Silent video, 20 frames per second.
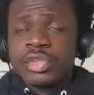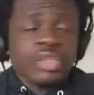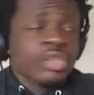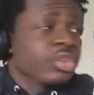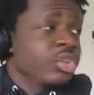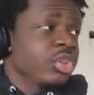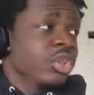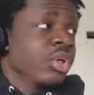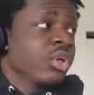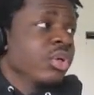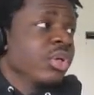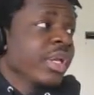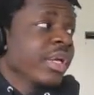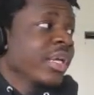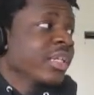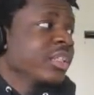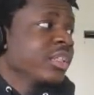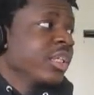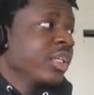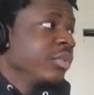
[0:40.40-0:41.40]
So like
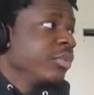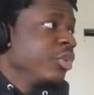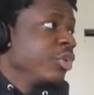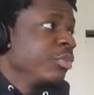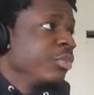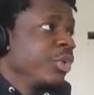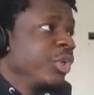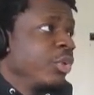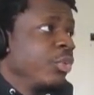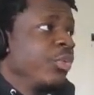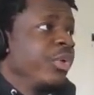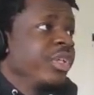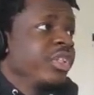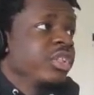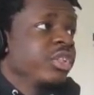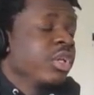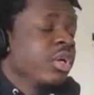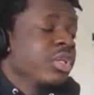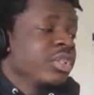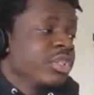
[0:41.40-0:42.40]
I said, you know when the week
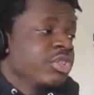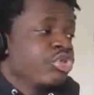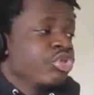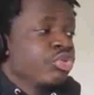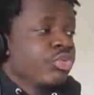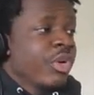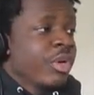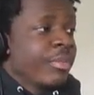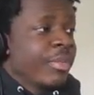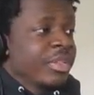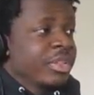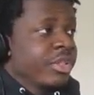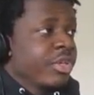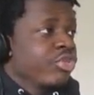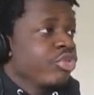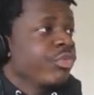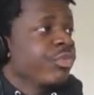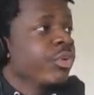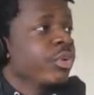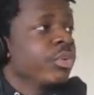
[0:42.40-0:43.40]
starts, I just write my
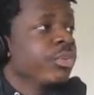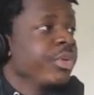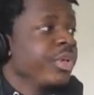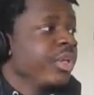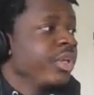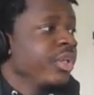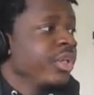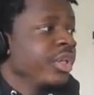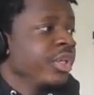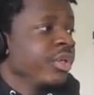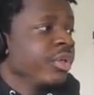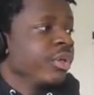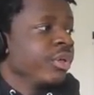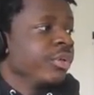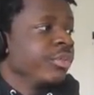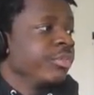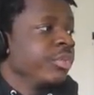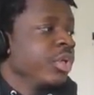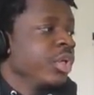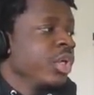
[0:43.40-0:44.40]
schedule for the week and
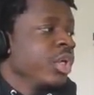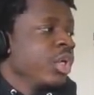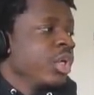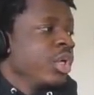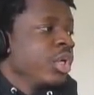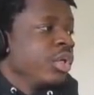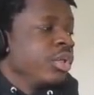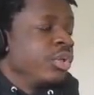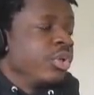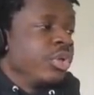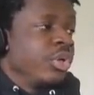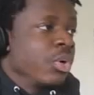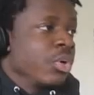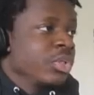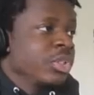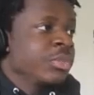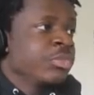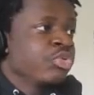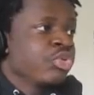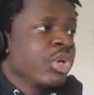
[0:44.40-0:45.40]
um, the
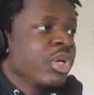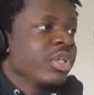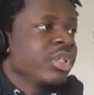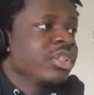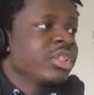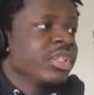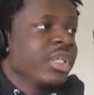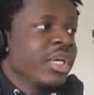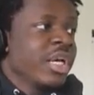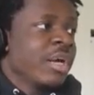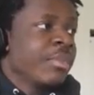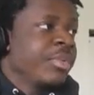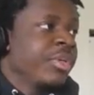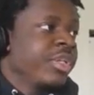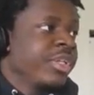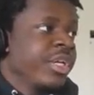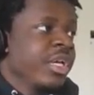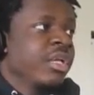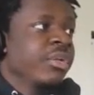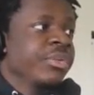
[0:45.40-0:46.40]
goals I'm trying to set, how many
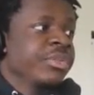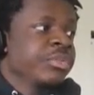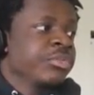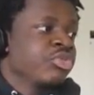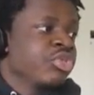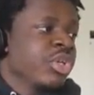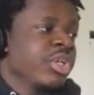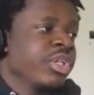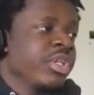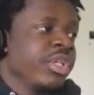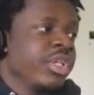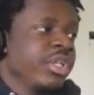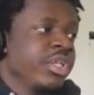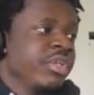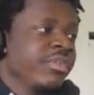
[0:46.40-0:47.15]
calories I'm trying to eat.